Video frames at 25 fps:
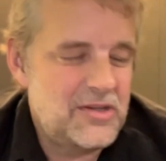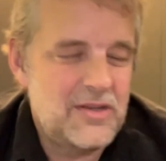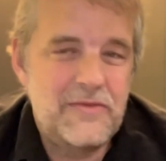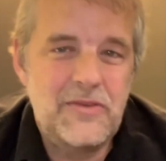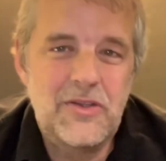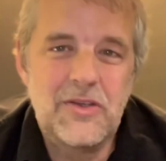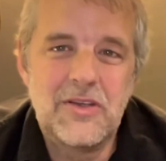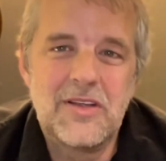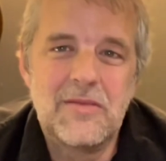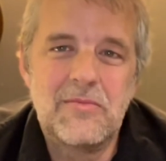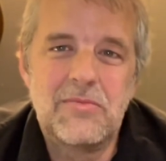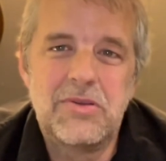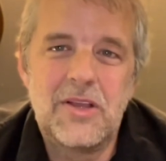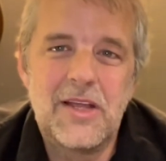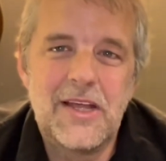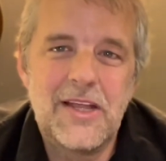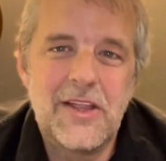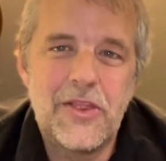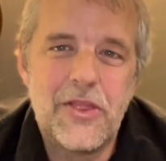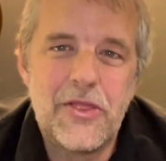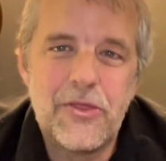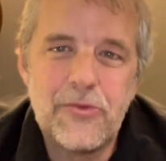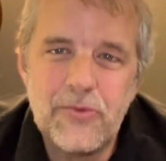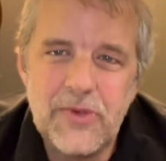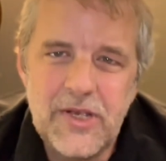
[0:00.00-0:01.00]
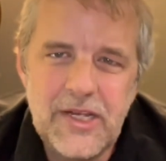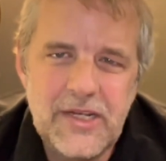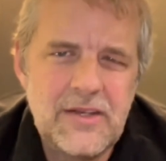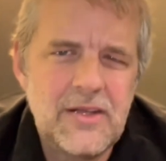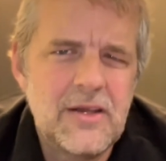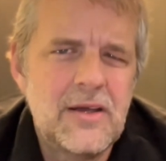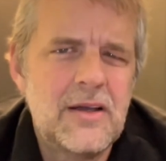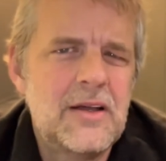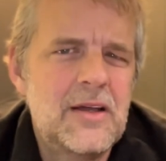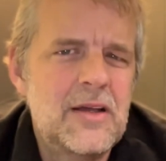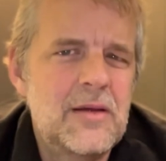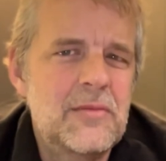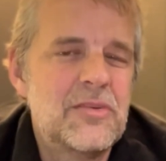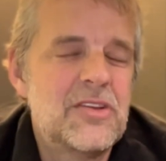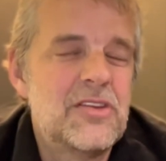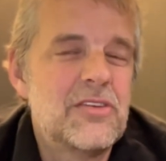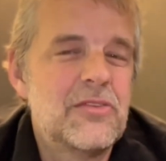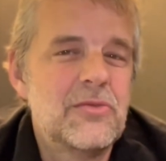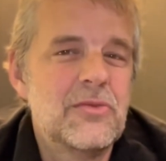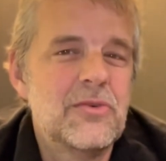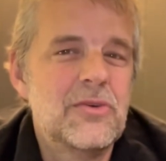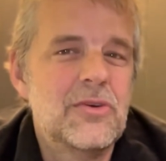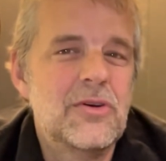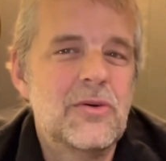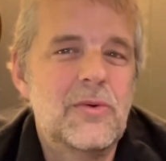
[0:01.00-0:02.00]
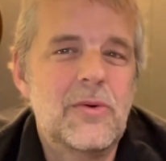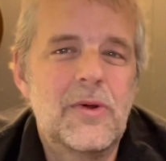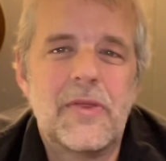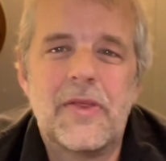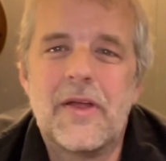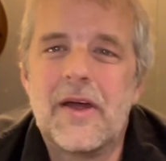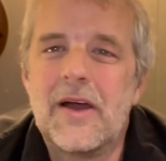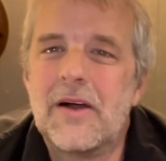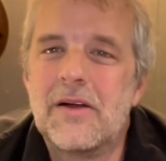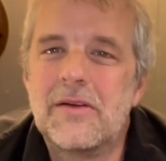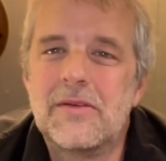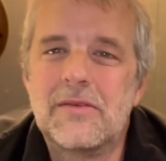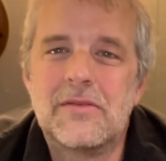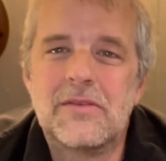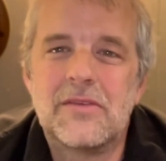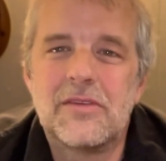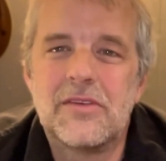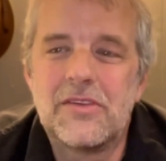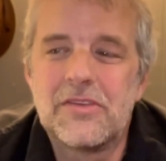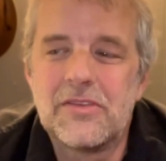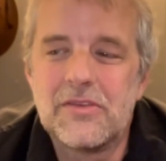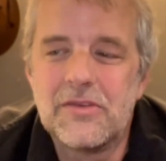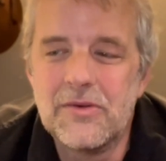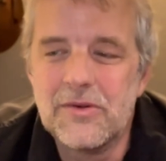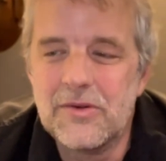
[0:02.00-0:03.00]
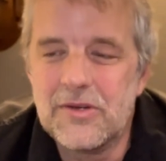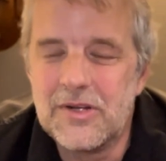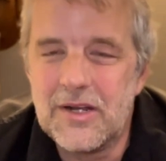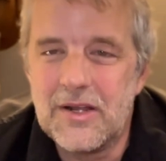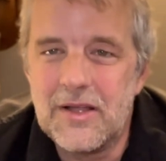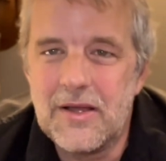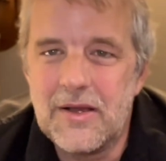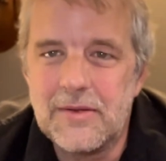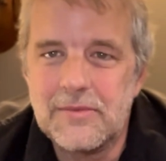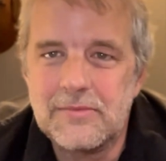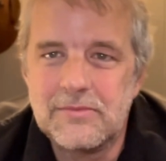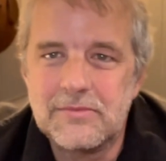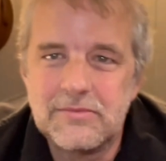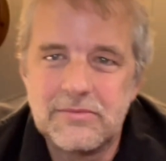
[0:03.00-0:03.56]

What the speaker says: if you can play it 3 times through without screwing it up,